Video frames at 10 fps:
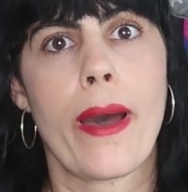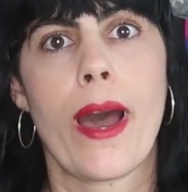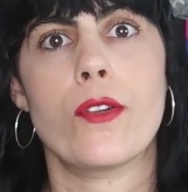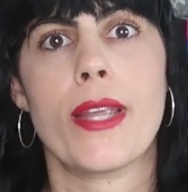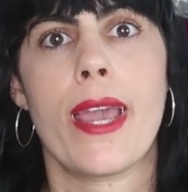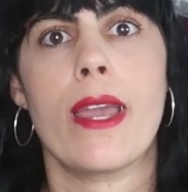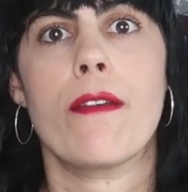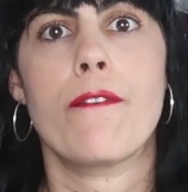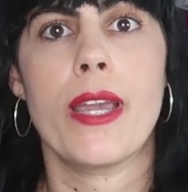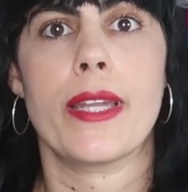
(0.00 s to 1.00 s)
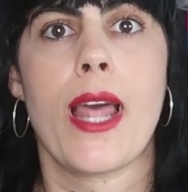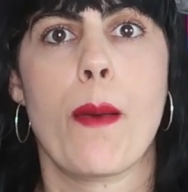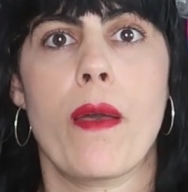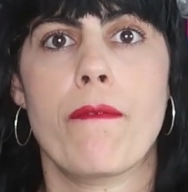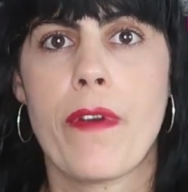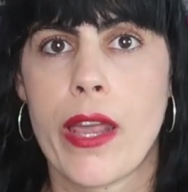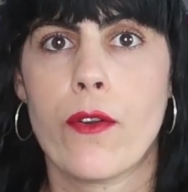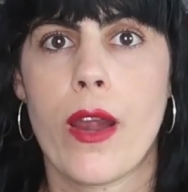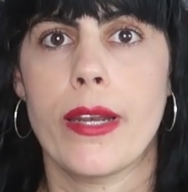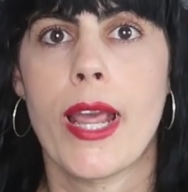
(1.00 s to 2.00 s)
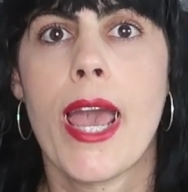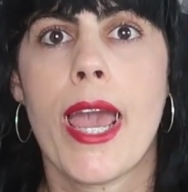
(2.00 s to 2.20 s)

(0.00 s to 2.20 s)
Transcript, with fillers: about a Vietnam veteran